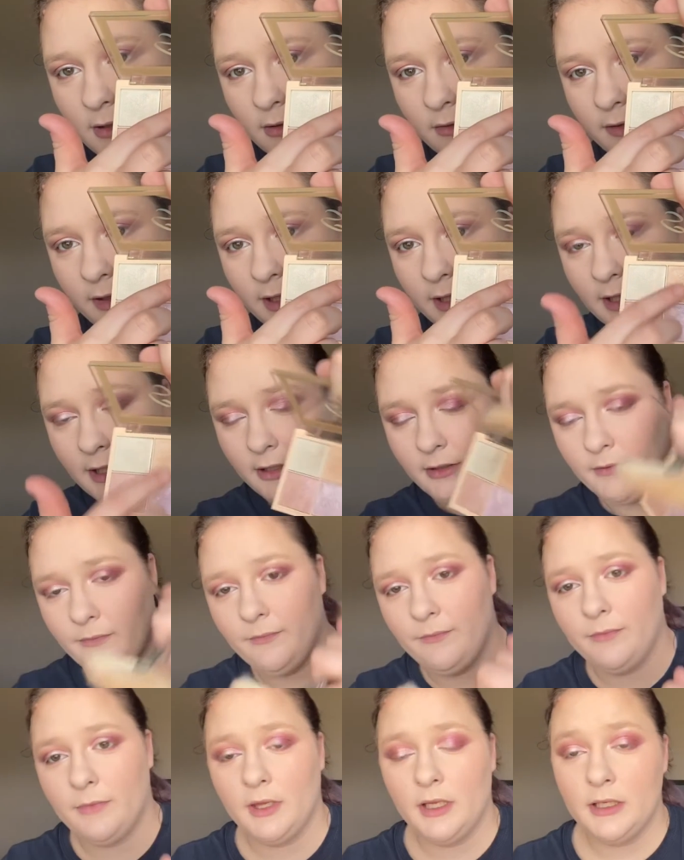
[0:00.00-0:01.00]
right here
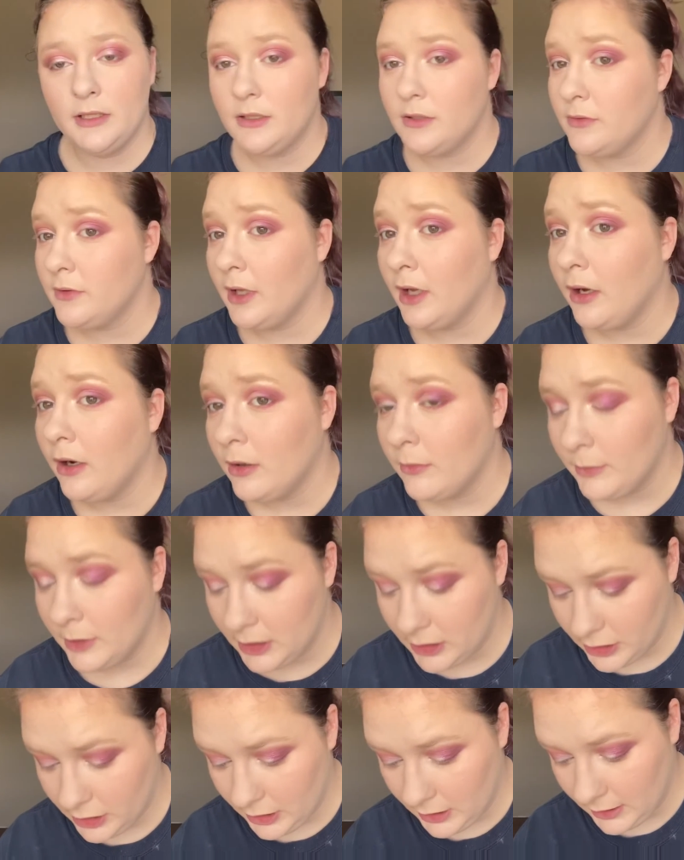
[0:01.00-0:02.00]
and do that on my
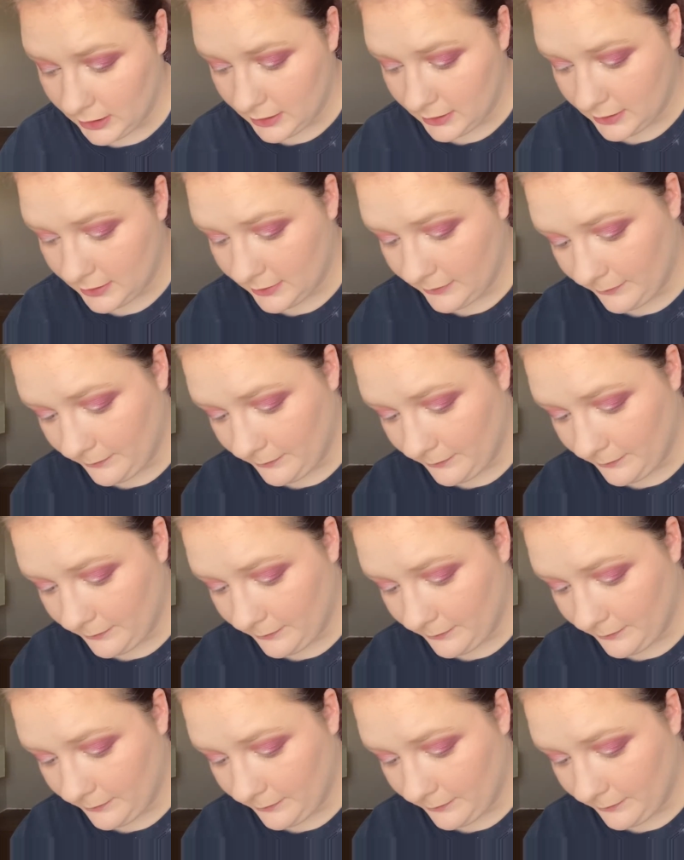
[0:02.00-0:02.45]
cheeks.